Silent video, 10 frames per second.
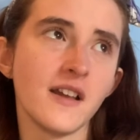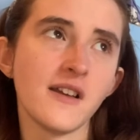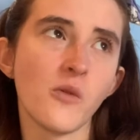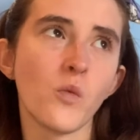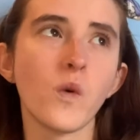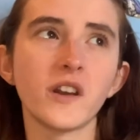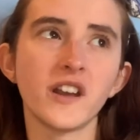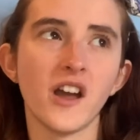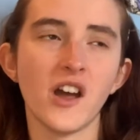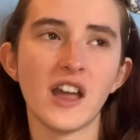want
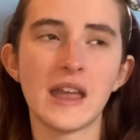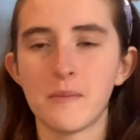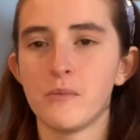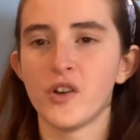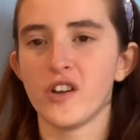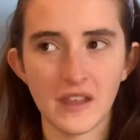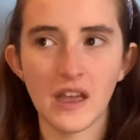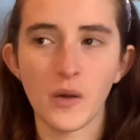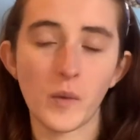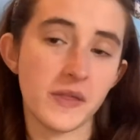her input
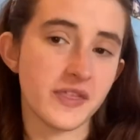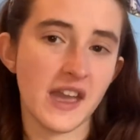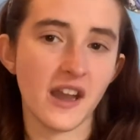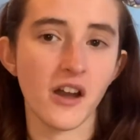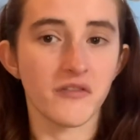when they are